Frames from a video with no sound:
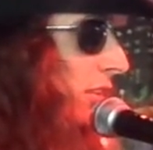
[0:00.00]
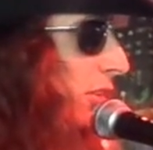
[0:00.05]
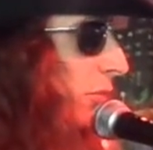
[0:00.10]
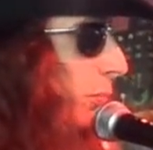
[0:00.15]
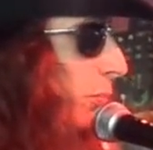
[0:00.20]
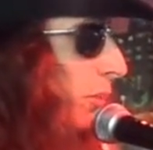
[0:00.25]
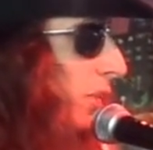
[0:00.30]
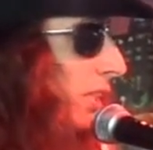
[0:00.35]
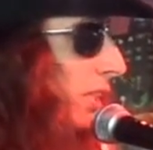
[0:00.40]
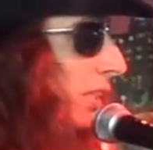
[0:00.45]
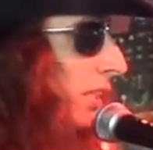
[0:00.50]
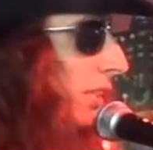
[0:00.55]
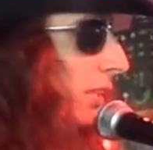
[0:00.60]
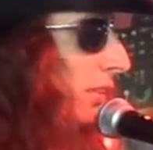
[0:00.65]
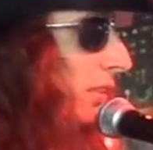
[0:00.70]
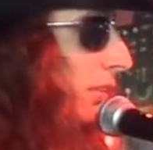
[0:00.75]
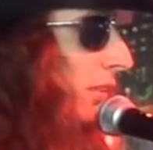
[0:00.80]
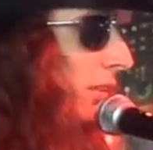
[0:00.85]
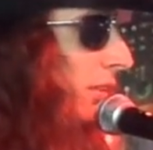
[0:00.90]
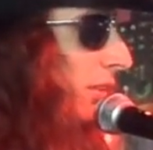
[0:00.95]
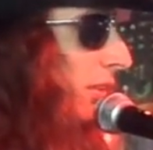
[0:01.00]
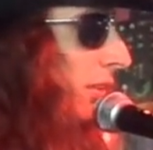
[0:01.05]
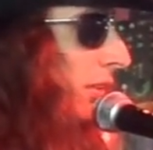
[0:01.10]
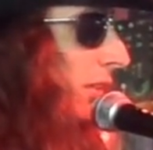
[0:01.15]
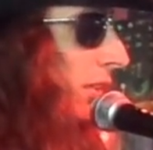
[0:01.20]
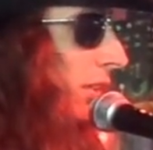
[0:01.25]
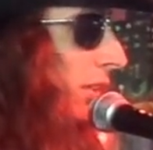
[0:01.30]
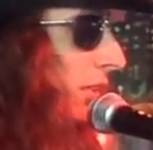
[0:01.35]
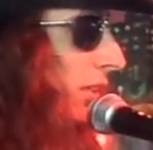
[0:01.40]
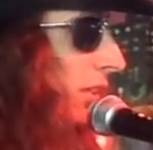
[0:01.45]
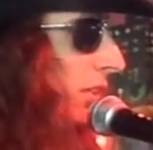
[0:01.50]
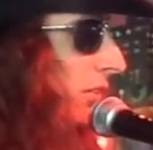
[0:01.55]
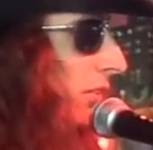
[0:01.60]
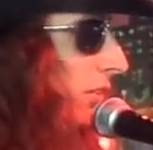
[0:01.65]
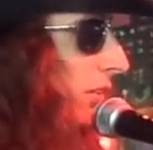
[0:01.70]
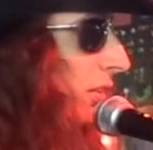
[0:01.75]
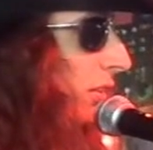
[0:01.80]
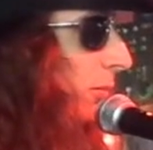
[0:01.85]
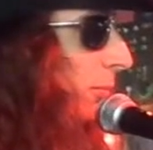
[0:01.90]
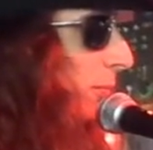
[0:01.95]
then B, and
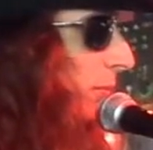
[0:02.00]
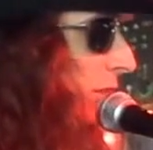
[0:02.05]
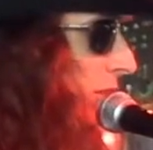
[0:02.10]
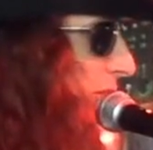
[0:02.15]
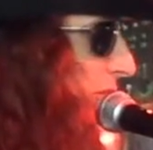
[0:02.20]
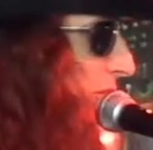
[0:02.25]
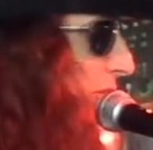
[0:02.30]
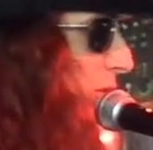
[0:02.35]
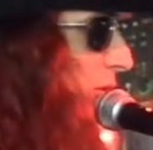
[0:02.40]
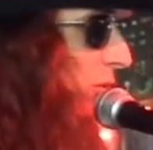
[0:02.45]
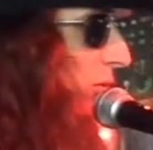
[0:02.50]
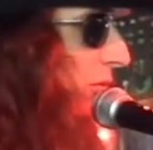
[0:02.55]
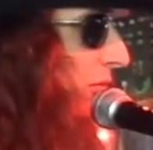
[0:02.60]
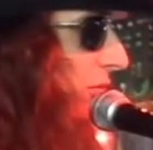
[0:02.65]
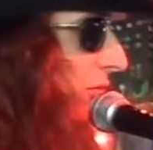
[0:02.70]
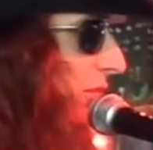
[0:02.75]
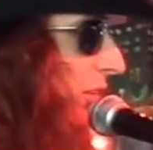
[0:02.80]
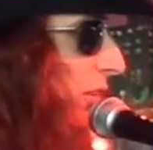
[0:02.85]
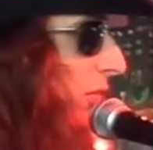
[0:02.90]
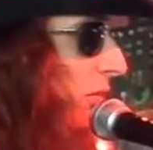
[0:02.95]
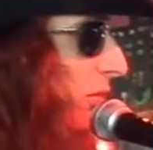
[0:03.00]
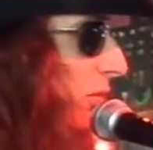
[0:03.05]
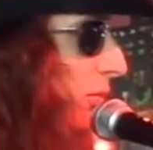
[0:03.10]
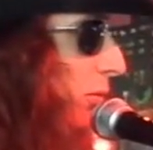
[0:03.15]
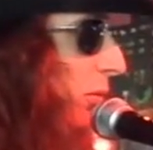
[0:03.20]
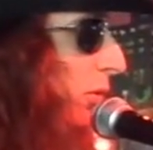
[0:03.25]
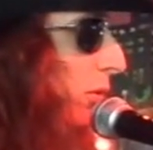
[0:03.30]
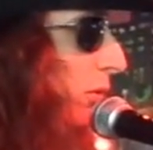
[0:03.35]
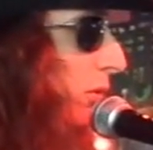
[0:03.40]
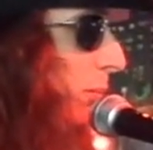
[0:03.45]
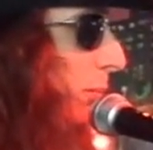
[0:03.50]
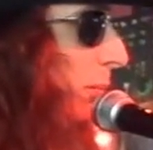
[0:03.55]
that's root fifth, root